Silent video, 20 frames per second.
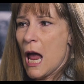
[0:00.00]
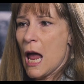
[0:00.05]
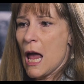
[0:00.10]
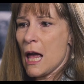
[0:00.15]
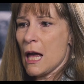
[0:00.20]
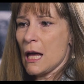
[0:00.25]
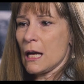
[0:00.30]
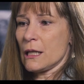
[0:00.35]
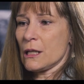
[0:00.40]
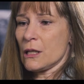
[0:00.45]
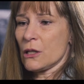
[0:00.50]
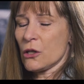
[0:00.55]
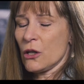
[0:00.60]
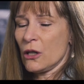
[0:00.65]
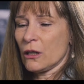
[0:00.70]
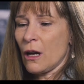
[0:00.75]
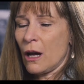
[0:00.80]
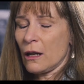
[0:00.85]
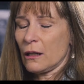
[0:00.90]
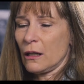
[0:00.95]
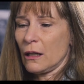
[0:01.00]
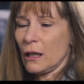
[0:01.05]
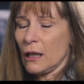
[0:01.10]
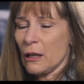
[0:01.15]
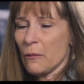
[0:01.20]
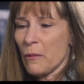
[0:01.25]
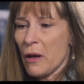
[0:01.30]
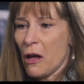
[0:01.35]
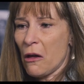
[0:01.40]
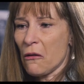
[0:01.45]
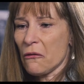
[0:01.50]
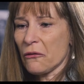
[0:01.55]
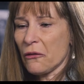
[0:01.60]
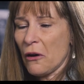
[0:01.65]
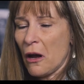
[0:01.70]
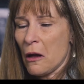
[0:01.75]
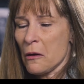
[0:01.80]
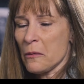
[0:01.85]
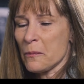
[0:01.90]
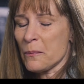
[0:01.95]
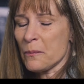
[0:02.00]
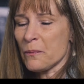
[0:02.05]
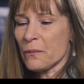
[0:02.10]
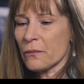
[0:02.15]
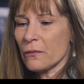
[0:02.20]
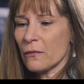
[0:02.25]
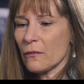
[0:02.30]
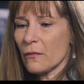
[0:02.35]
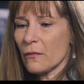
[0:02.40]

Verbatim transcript: And she'd gotten an email from